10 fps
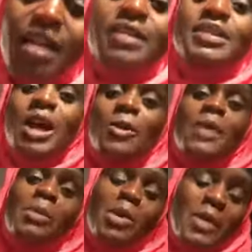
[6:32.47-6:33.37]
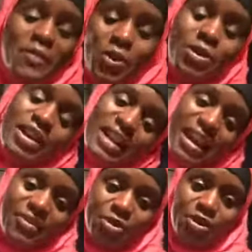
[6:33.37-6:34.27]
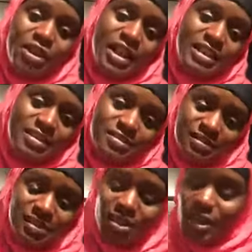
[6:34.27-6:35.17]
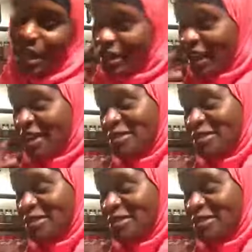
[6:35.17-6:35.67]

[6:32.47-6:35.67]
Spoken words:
So I'm on my phone and I got a phone call. I had to log out of that.